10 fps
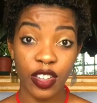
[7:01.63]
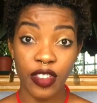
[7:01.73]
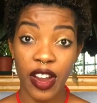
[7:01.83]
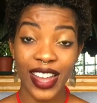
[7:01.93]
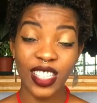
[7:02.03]
of
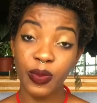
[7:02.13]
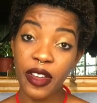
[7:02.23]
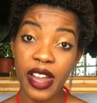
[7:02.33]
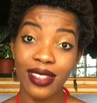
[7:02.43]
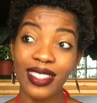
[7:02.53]
your
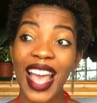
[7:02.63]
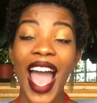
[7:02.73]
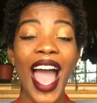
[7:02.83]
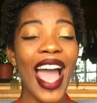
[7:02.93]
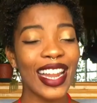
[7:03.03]
experience
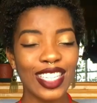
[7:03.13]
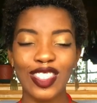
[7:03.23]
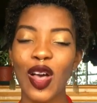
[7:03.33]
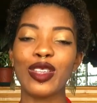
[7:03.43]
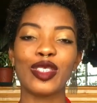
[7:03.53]
and
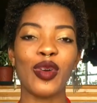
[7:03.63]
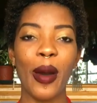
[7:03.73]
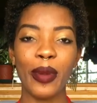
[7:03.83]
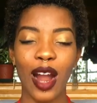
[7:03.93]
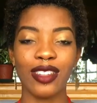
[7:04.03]
it's also a
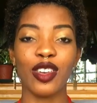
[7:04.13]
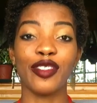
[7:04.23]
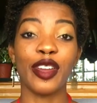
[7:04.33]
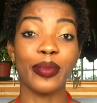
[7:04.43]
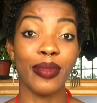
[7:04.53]
part
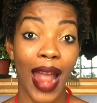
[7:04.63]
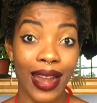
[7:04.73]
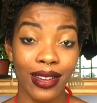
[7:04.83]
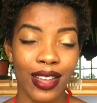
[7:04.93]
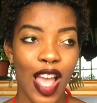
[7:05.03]
of your brand.